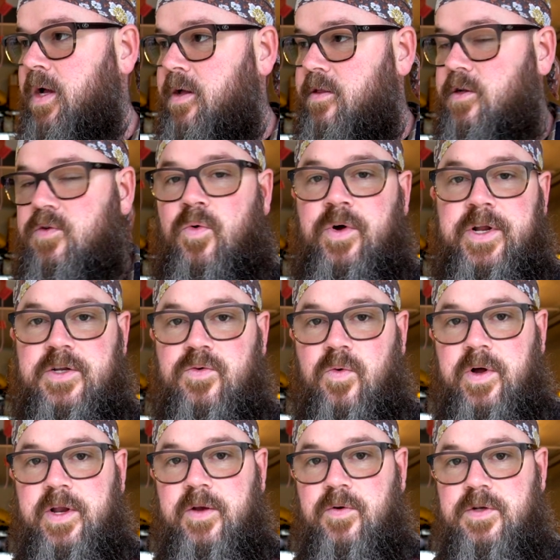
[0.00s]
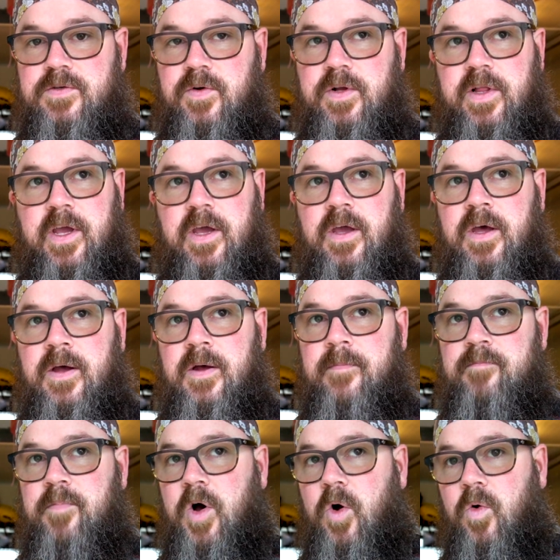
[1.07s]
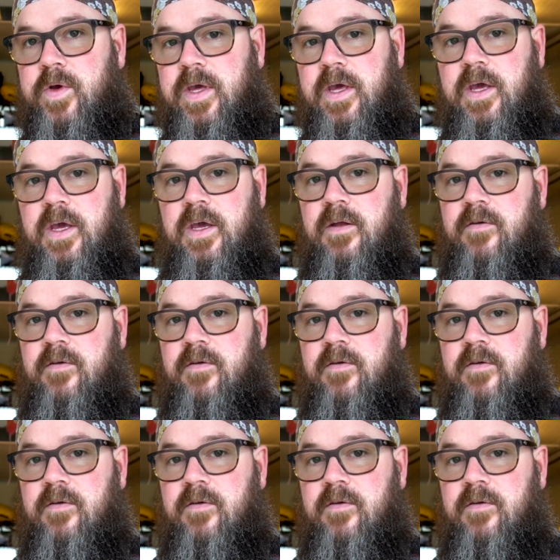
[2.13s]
The 2020 was really oaky